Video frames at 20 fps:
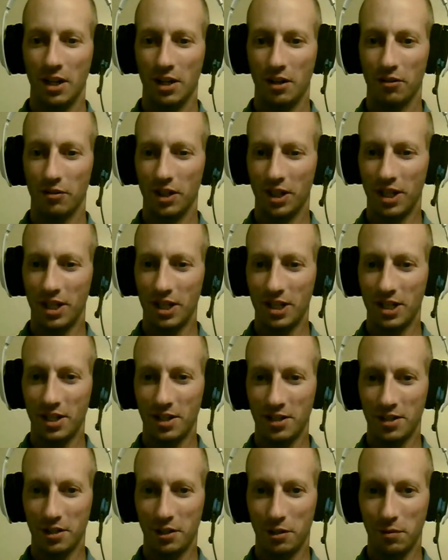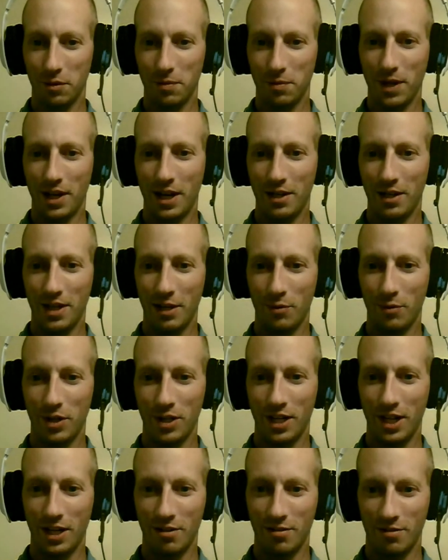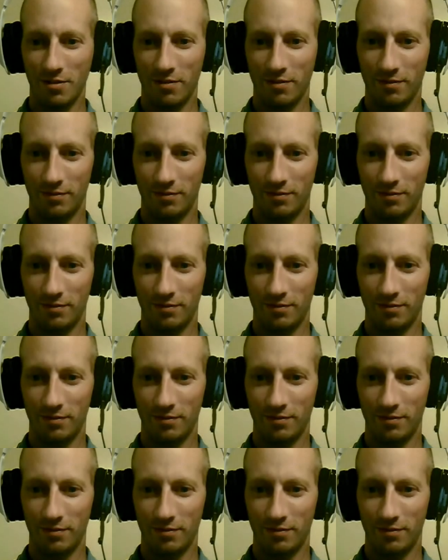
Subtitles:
Rick, can you tell us a little bit about how that went down?